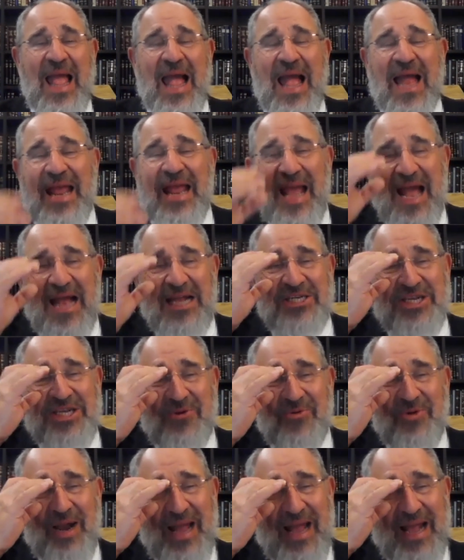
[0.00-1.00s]
And he actually
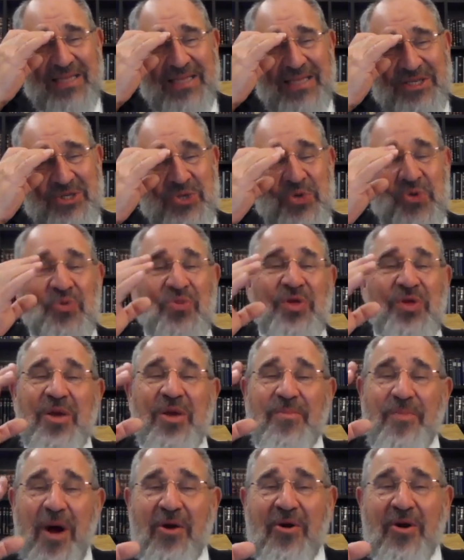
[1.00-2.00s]
relates to the
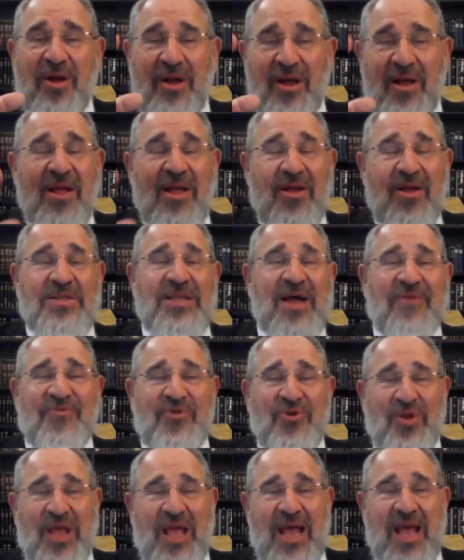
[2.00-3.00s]
Gemara on Daf
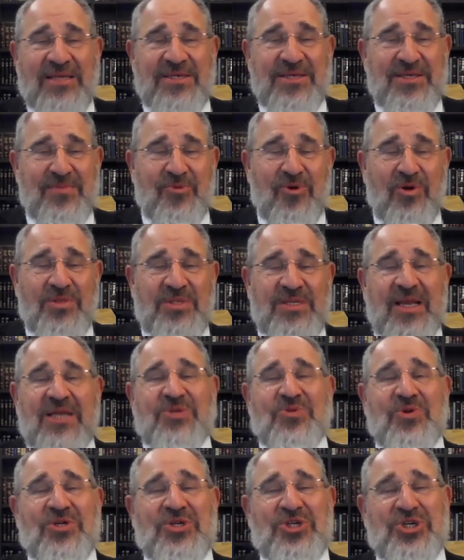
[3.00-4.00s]
Yud Ches in Rosh
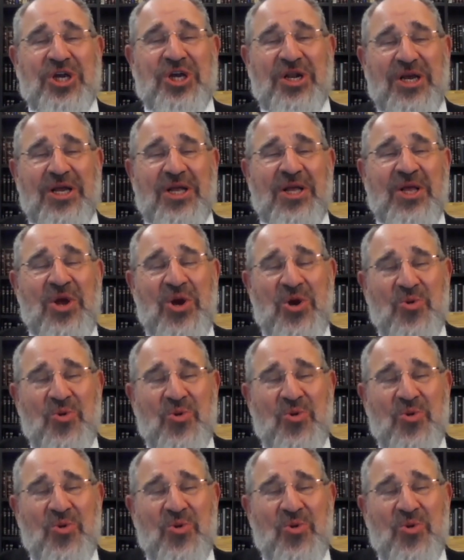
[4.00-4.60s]
Hashanah,